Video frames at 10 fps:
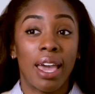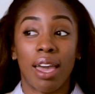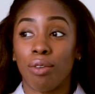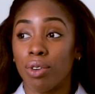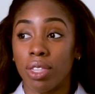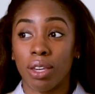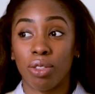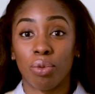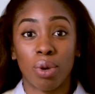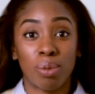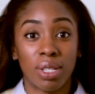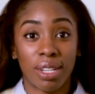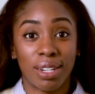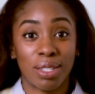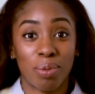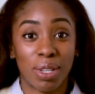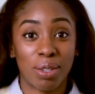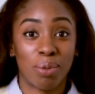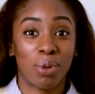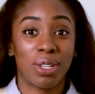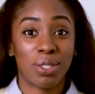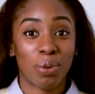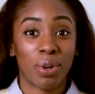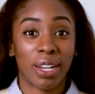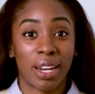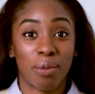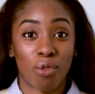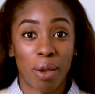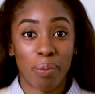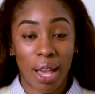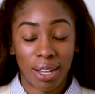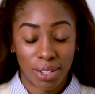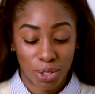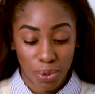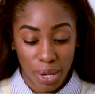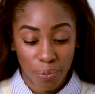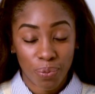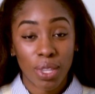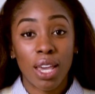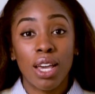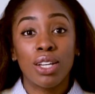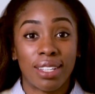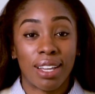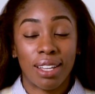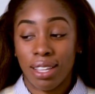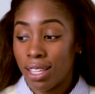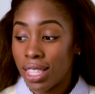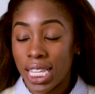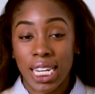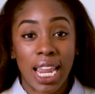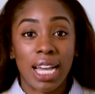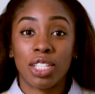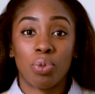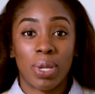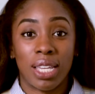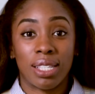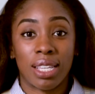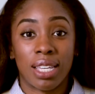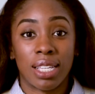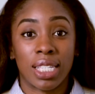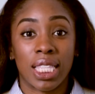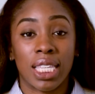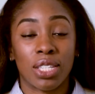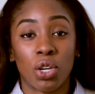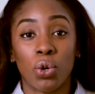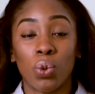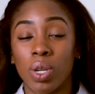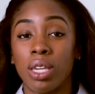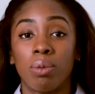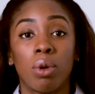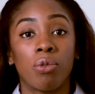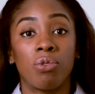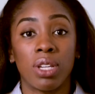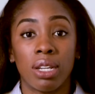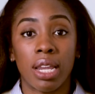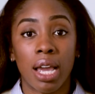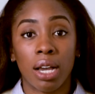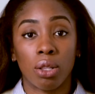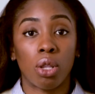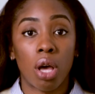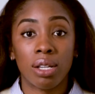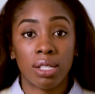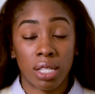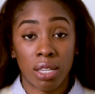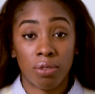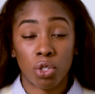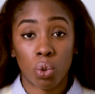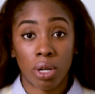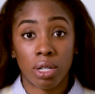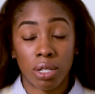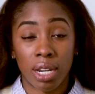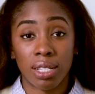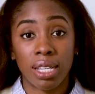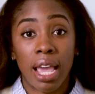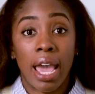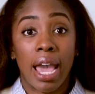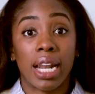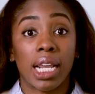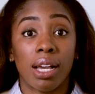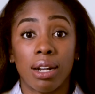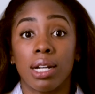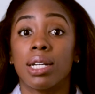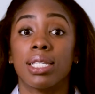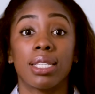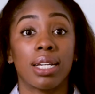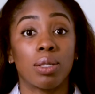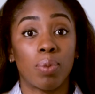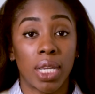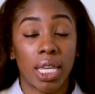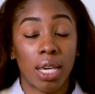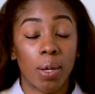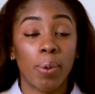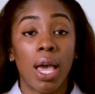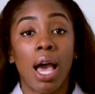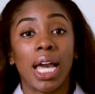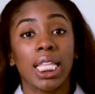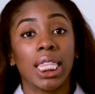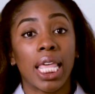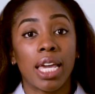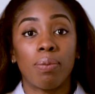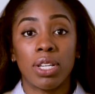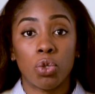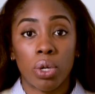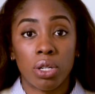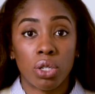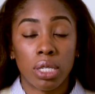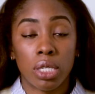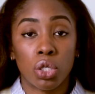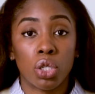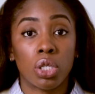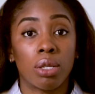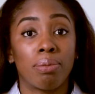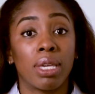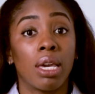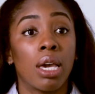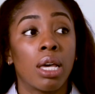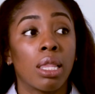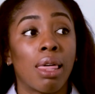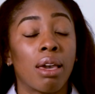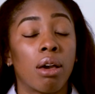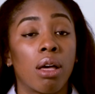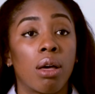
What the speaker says: Everything and their mom decided to make some noise, so we're getting right back into it. The next piece is this cream v-neck long sleeve sweater dress, and I got it in a size medium. I like my sweater dresses just to be like